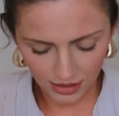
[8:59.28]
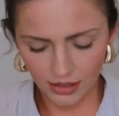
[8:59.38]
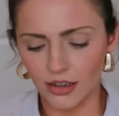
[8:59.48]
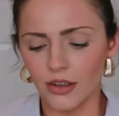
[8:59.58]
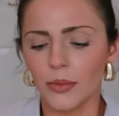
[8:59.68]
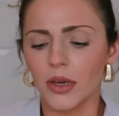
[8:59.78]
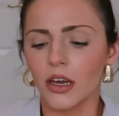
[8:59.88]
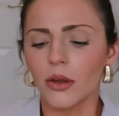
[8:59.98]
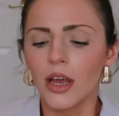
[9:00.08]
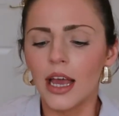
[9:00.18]
And oh, then here we
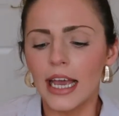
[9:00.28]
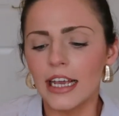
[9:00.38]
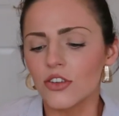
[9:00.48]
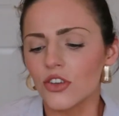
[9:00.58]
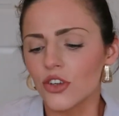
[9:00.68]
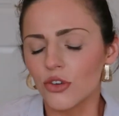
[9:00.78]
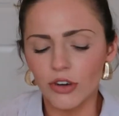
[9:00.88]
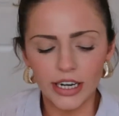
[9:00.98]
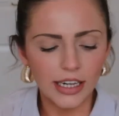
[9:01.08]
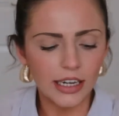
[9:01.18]
go it's just a
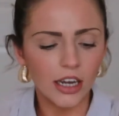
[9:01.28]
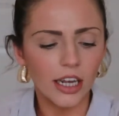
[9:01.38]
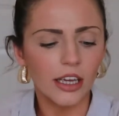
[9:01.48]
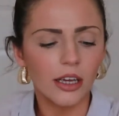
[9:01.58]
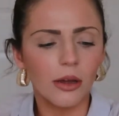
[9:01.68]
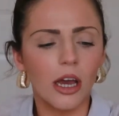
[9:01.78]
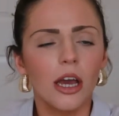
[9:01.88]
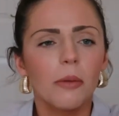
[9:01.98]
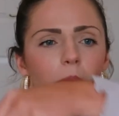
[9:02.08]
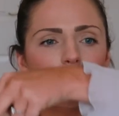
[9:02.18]
really like
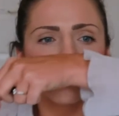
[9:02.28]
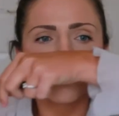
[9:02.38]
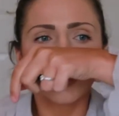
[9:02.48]
um,